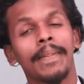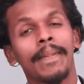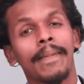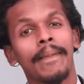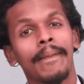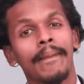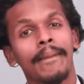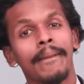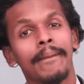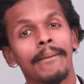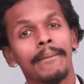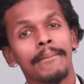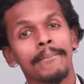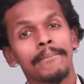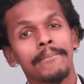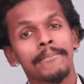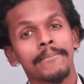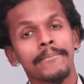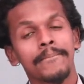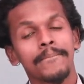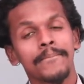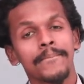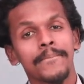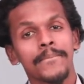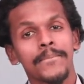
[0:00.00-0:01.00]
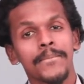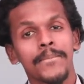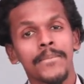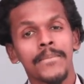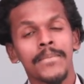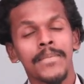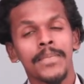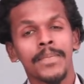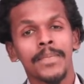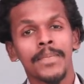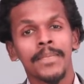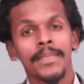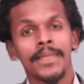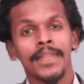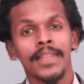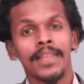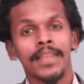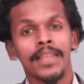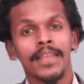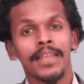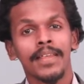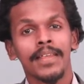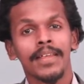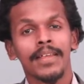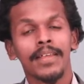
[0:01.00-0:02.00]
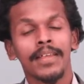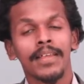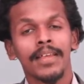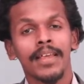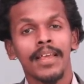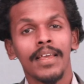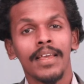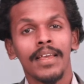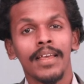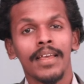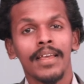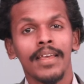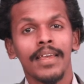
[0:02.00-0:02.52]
No one is speaking in this clip.